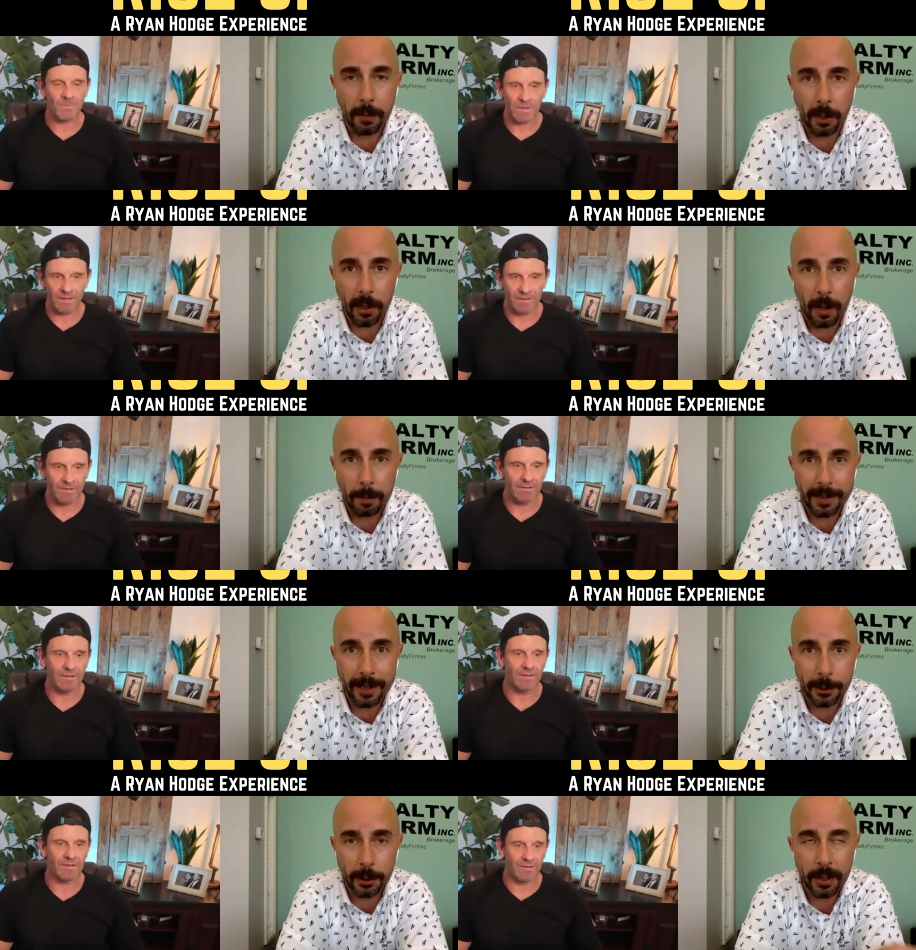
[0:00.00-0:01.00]
Speaker 1: from our
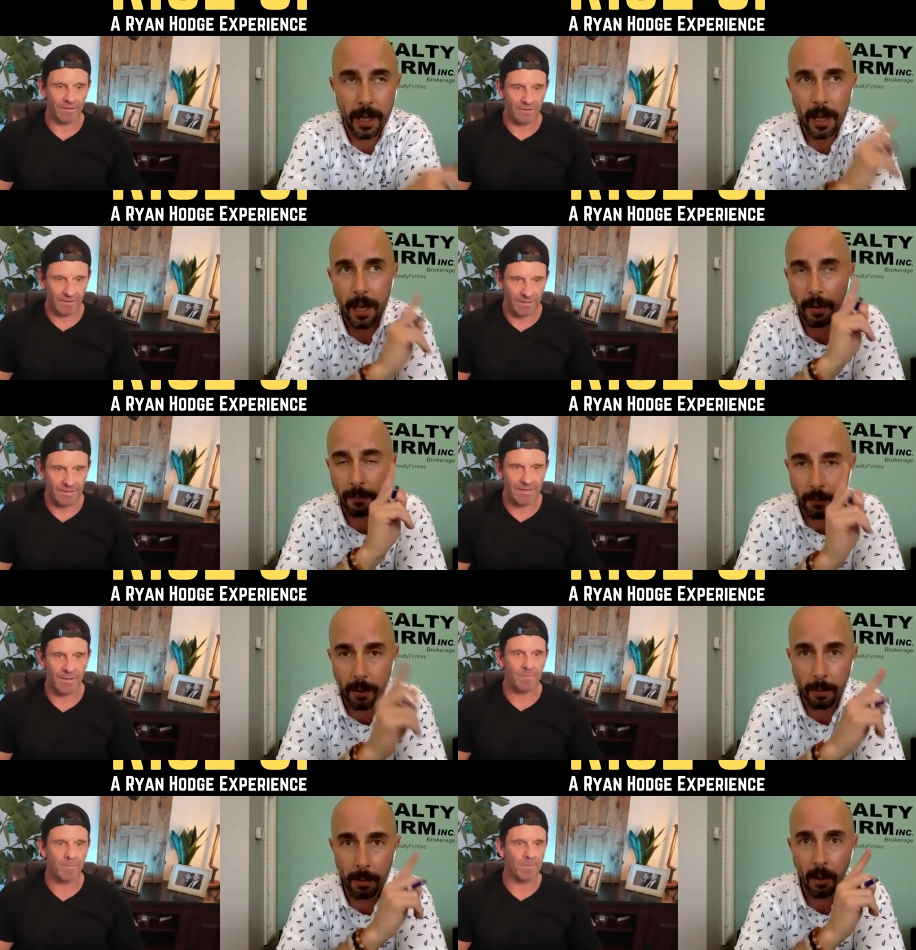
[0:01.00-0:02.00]
competition and
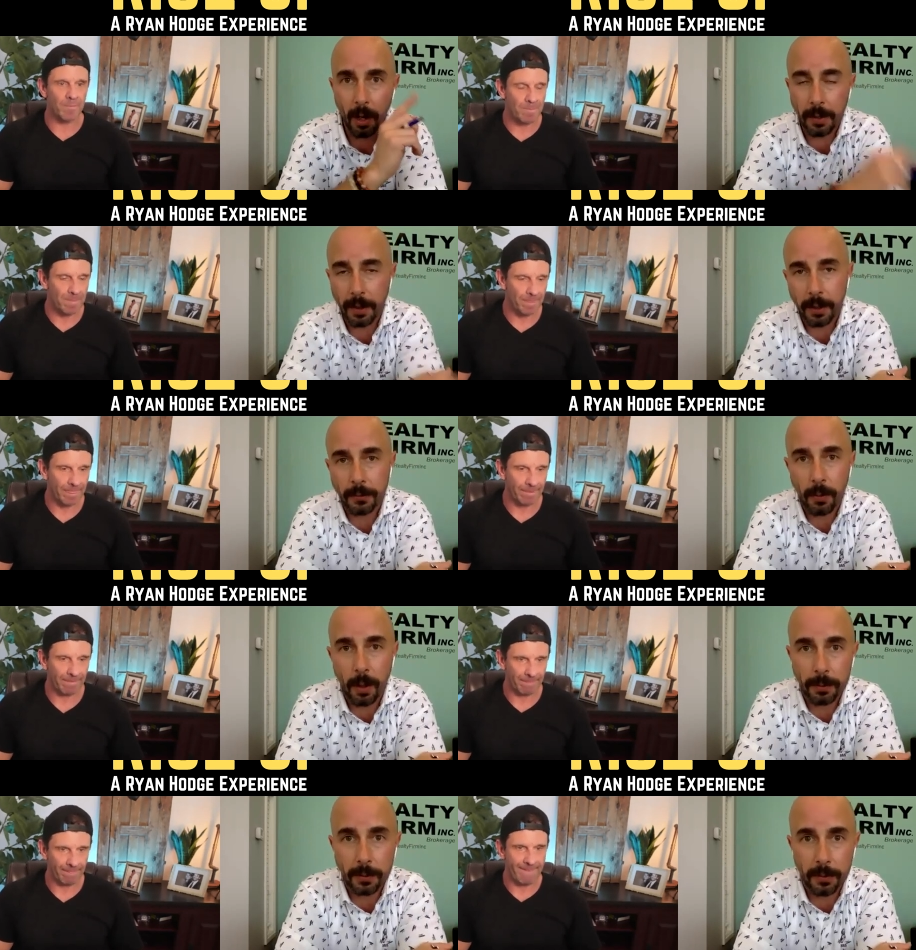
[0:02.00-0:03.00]
from a lot of the
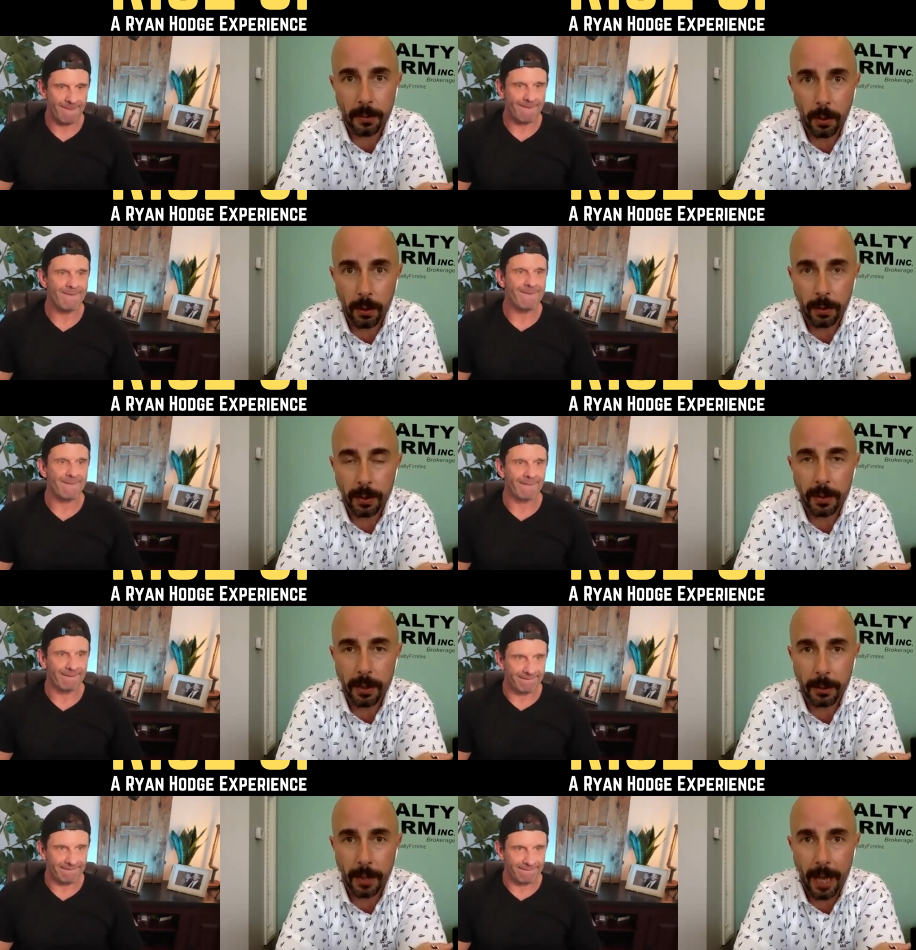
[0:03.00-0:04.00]
disruptions that will
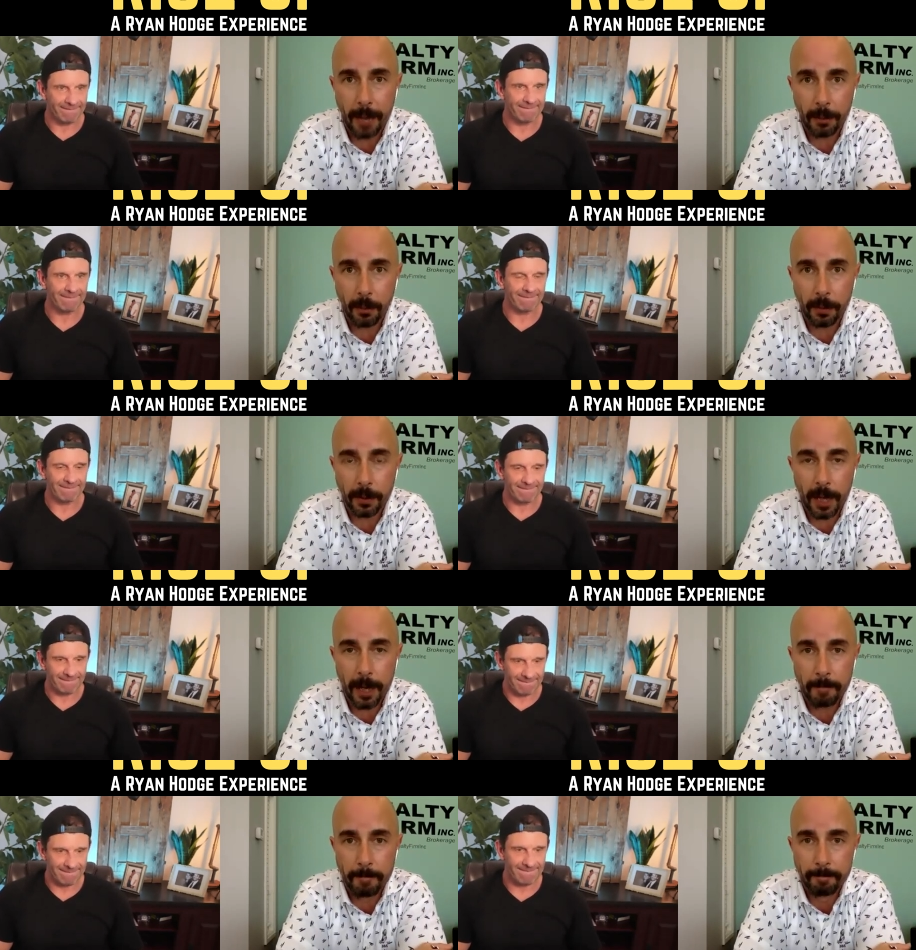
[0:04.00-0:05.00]
continue to happen over
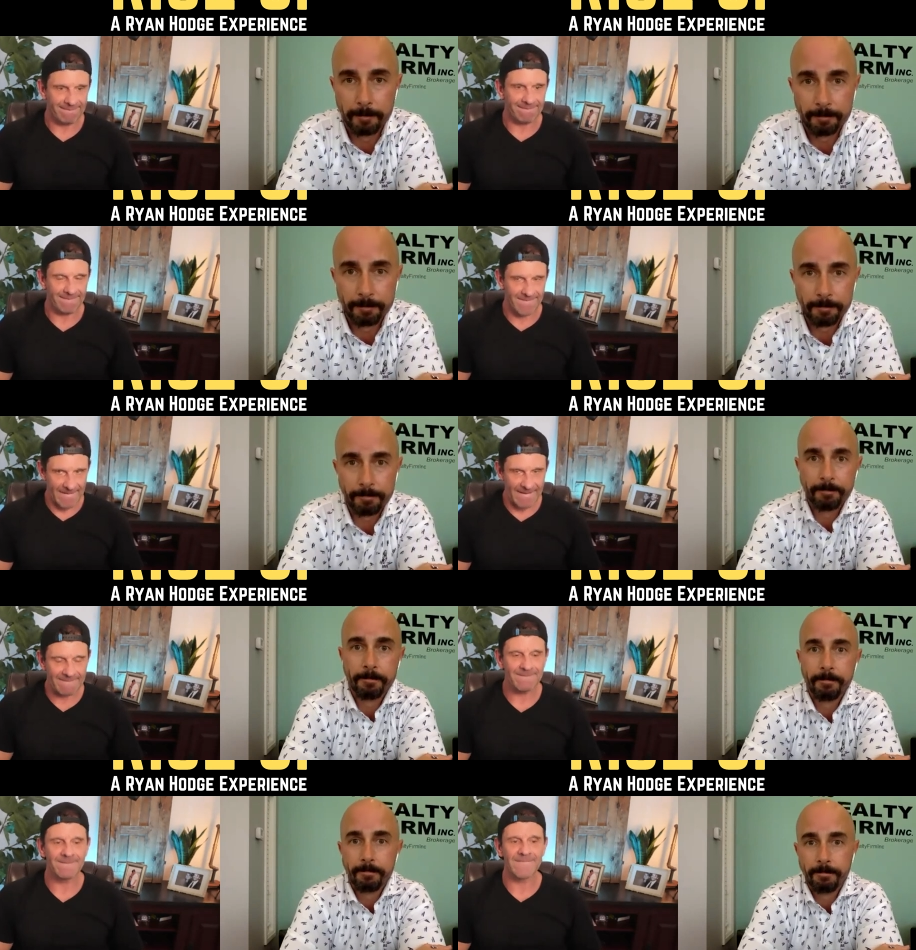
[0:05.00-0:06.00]
time.
Speaker 2: Yeah.
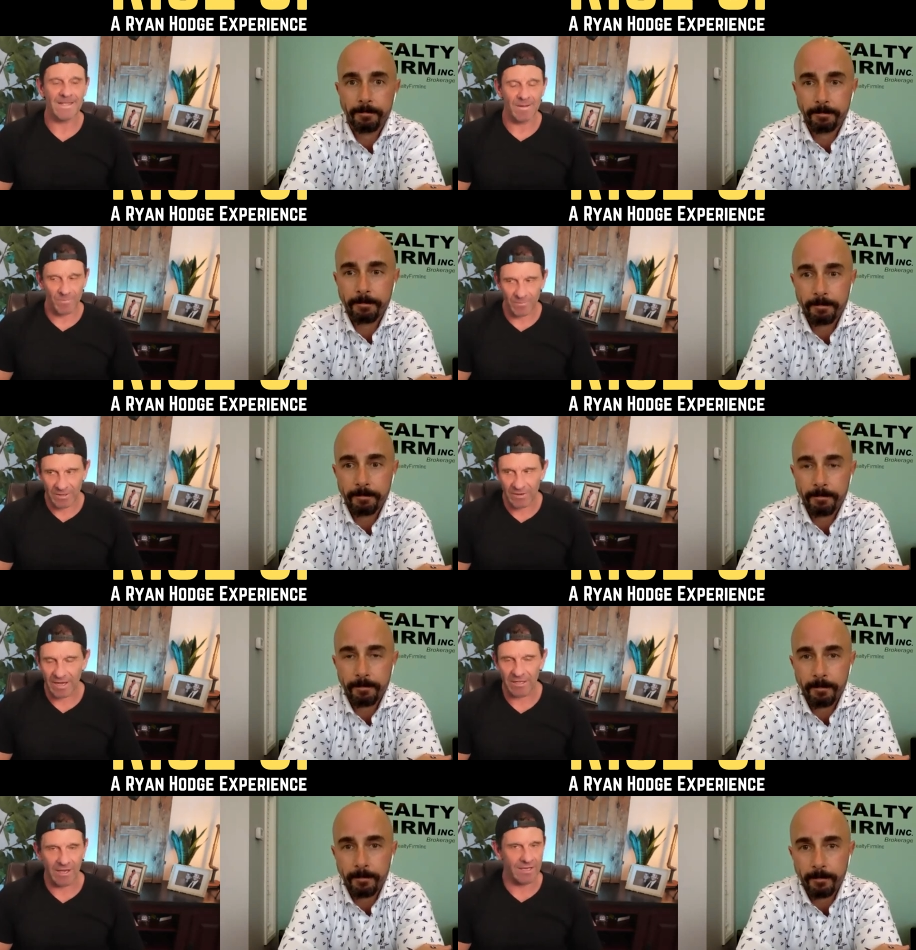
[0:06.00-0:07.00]
Yep. You got
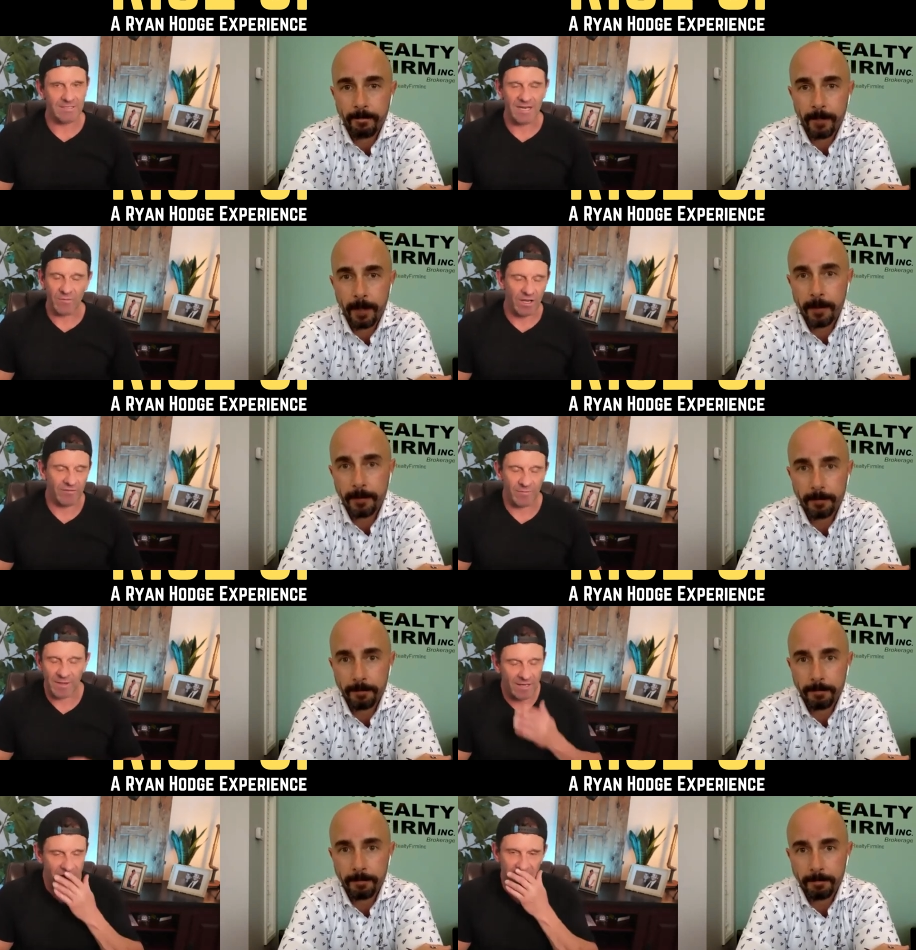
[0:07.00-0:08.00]
you got to stay relevant,
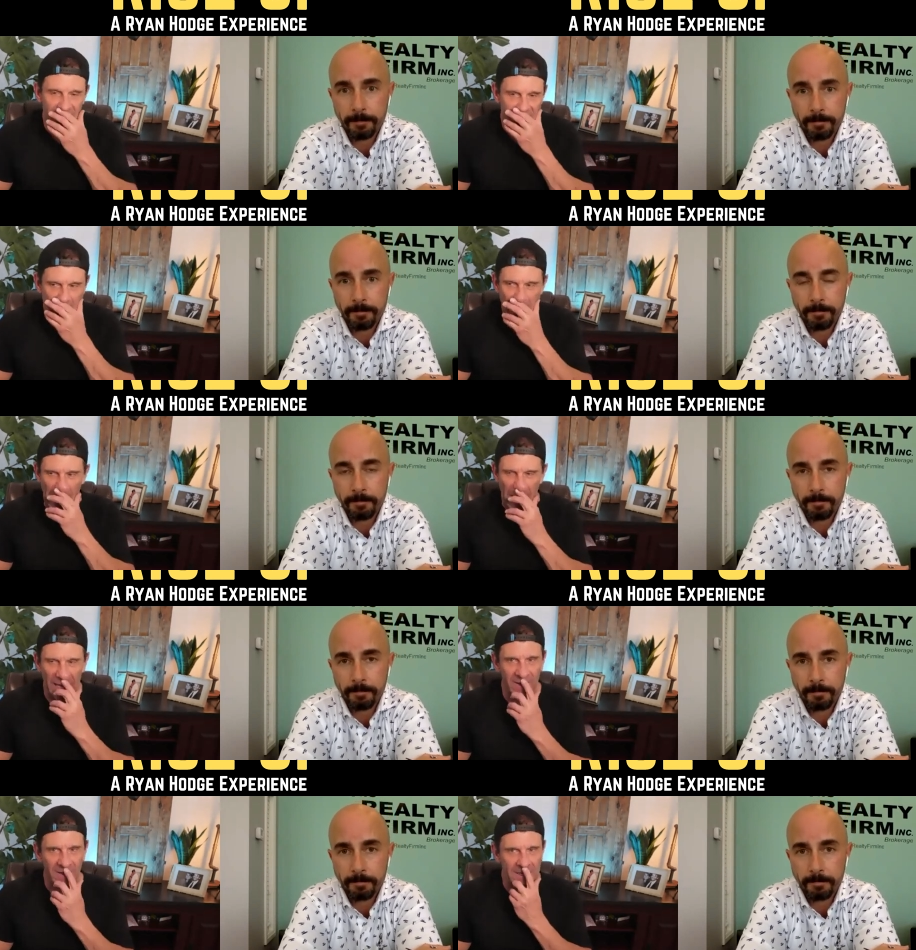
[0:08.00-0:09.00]
man. I mean,
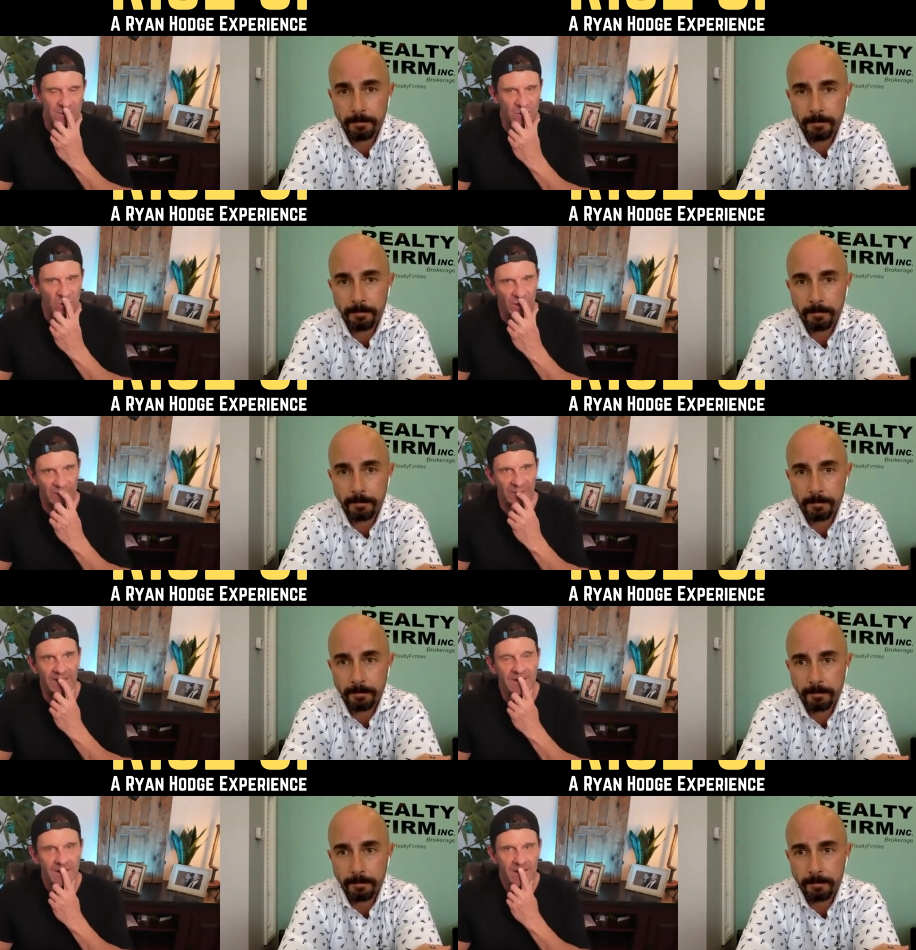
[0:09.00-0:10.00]
and
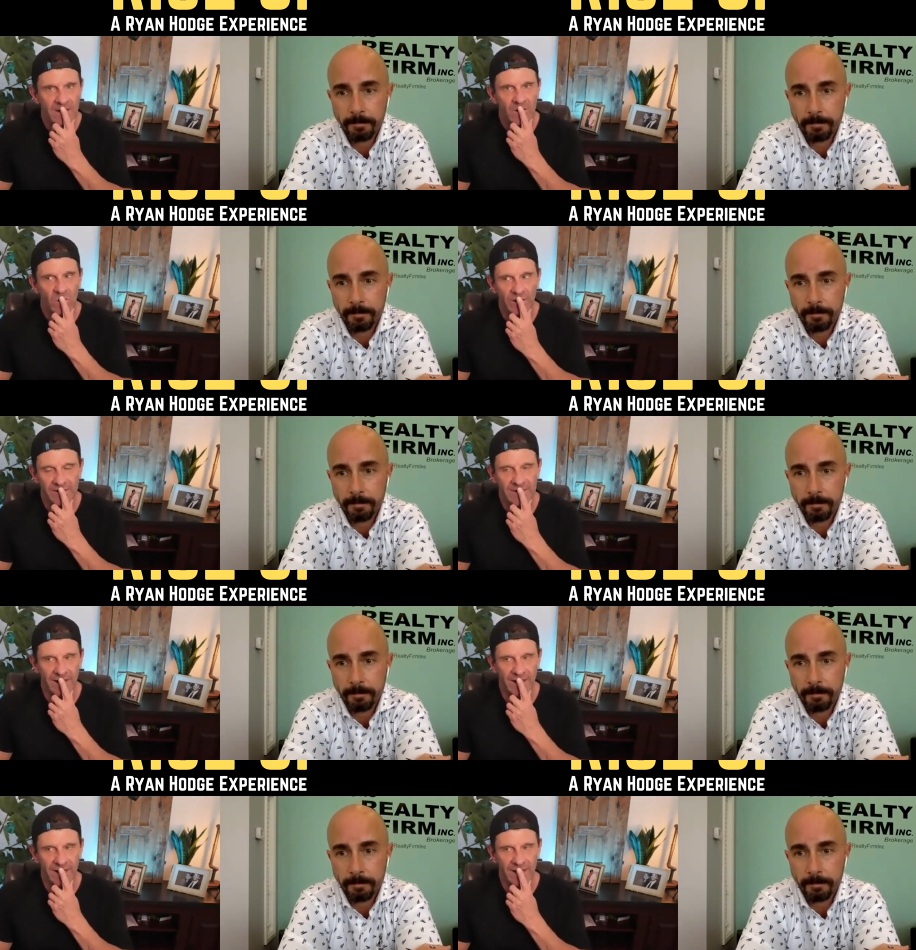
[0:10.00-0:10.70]
historically, real estate